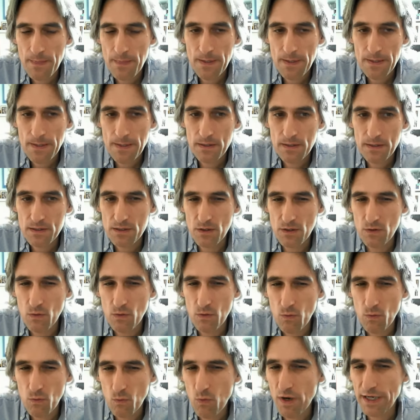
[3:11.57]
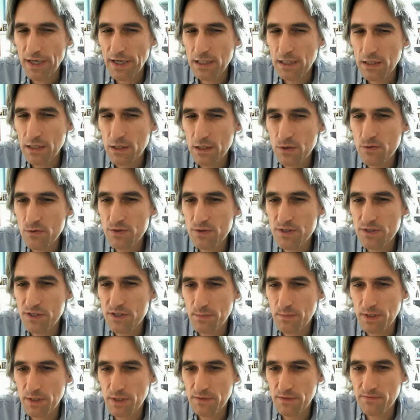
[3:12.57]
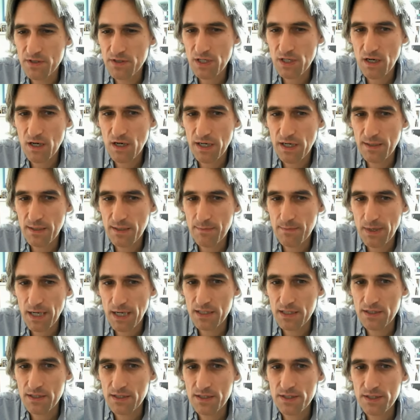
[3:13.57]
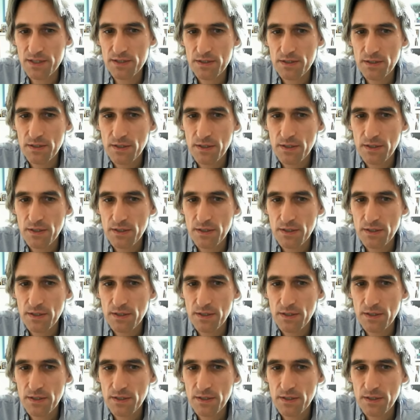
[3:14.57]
So white loses a bit of time, and